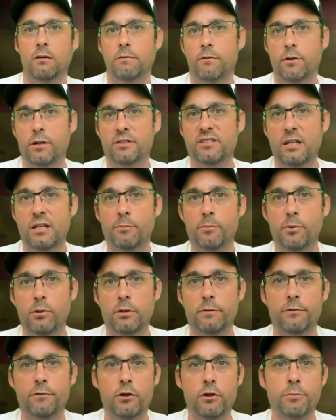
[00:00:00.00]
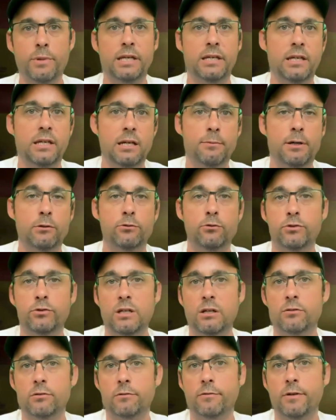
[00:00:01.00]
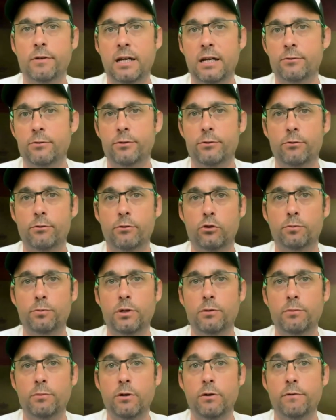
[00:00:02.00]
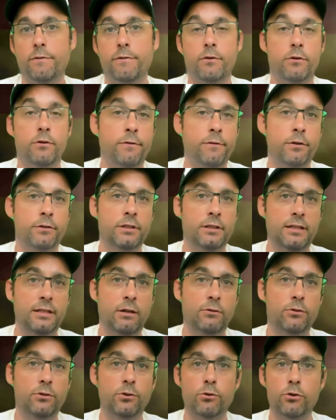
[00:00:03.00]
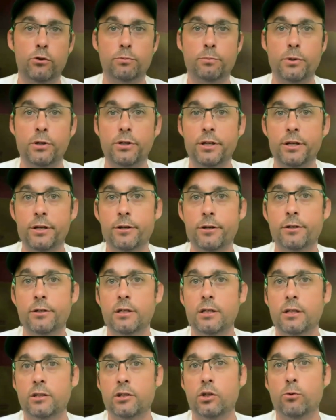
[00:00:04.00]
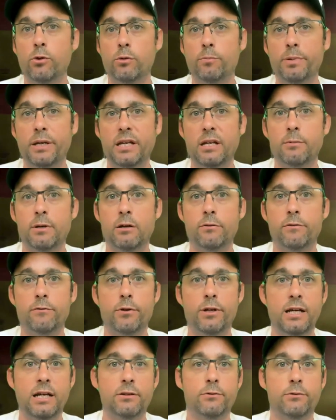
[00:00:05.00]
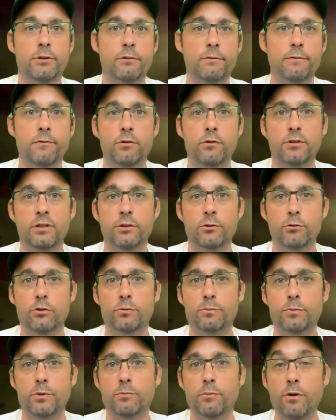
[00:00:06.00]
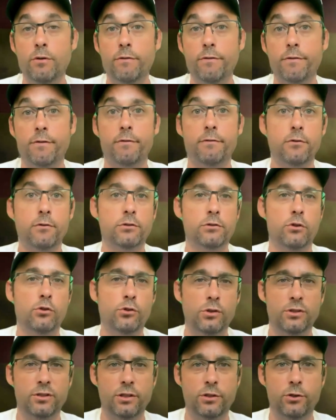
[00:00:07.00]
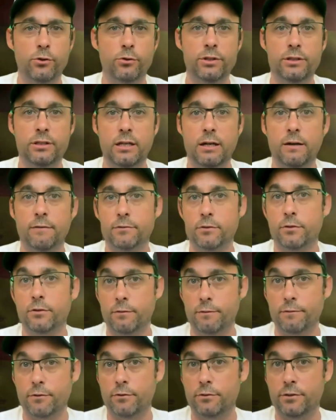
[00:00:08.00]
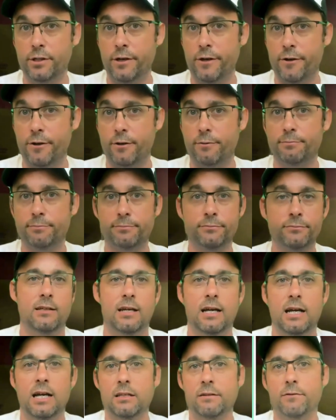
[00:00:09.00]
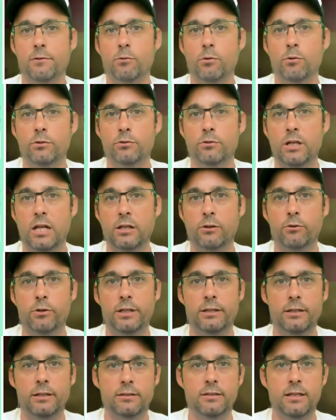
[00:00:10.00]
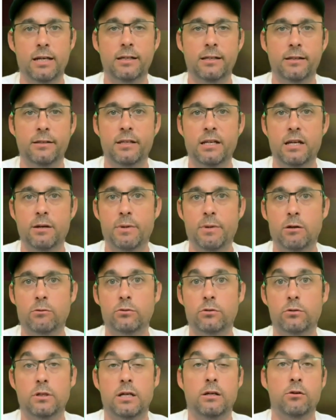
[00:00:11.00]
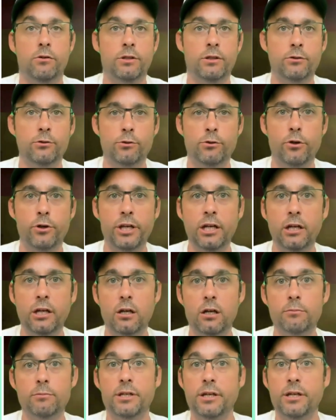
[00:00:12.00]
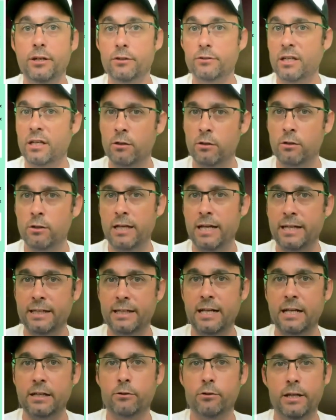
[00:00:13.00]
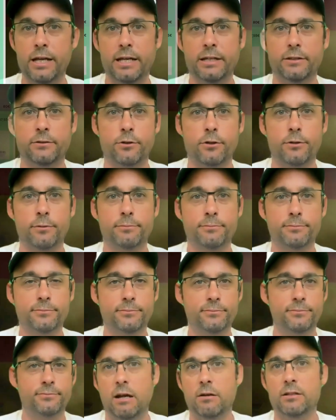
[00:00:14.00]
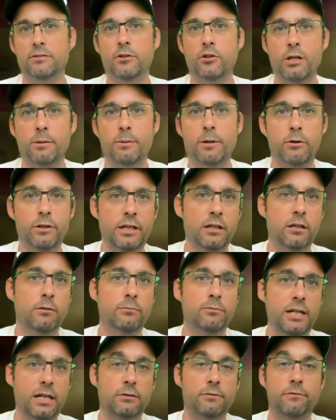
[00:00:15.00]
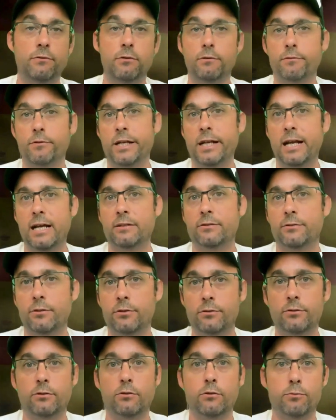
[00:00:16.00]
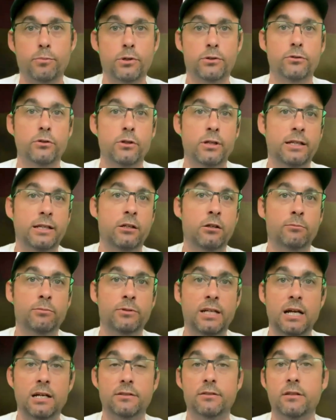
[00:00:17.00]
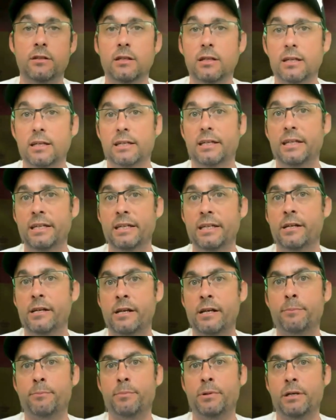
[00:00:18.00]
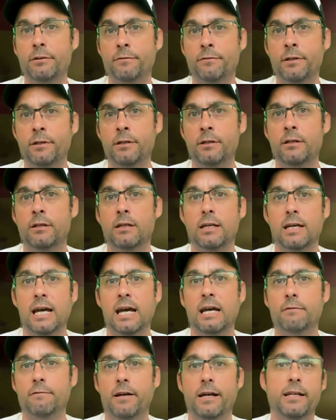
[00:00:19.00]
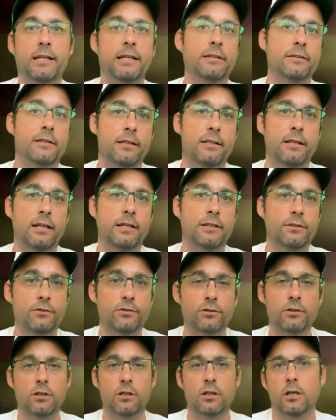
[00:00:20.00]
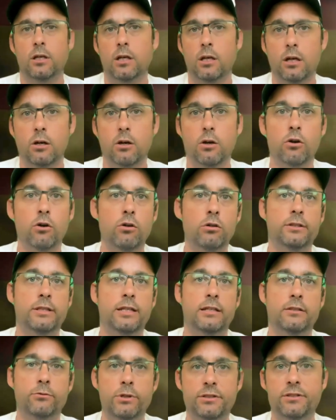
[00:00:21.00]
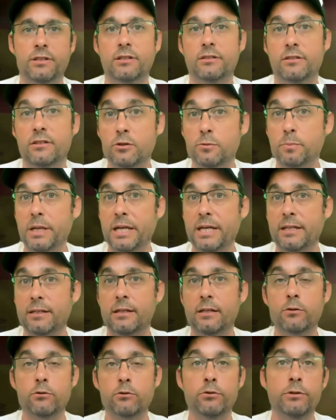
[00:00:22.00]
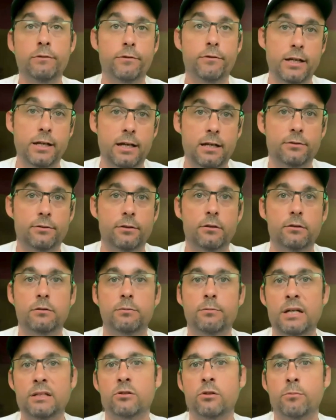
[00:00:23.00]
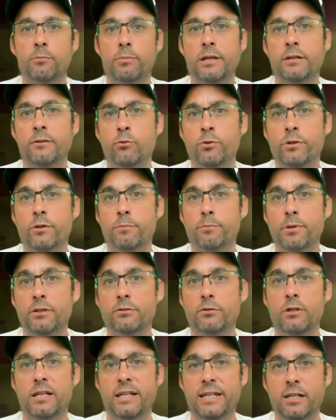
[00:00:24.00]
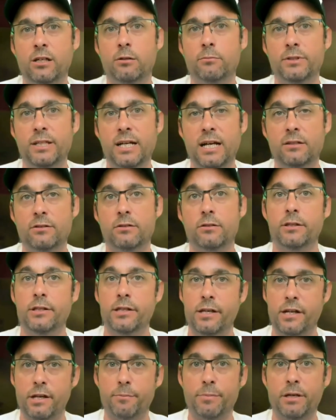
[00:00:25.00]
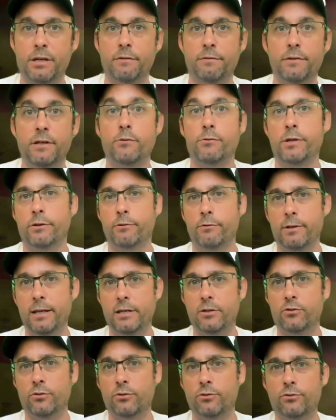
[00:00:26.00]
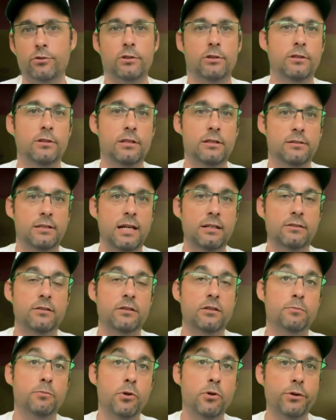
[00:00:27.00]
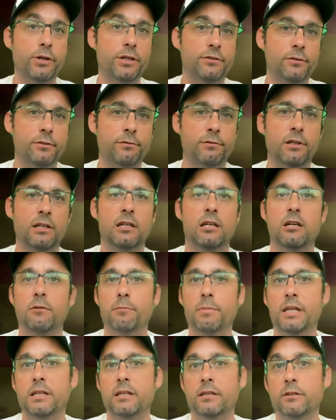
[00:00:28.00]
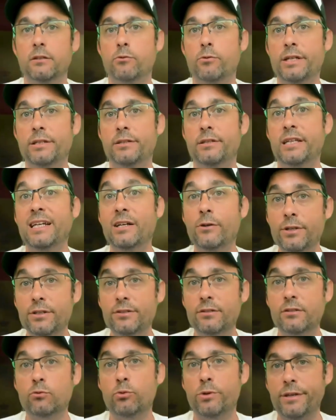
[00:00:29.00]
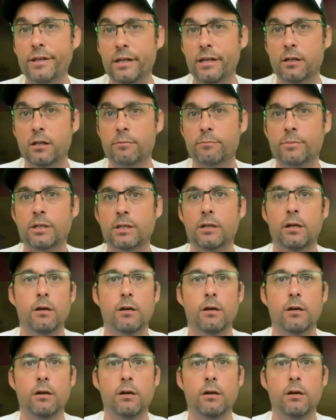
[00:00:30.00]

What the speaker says: For example, if you're making about 2,500 euros per month or 30,000 euros per year, you will pay about 340 euros per month for Social Security after the first year. And if you want to calculate exactly the amount according to your income, here's an online calculator. Now let's talk about income tax for freelancers, or personal income tax, IRPF, and filing deadlines. All tax residents in Spain, including freelancers, must comply with the personal income tax regulations. This tax is progressive, meaning the rate increases with income.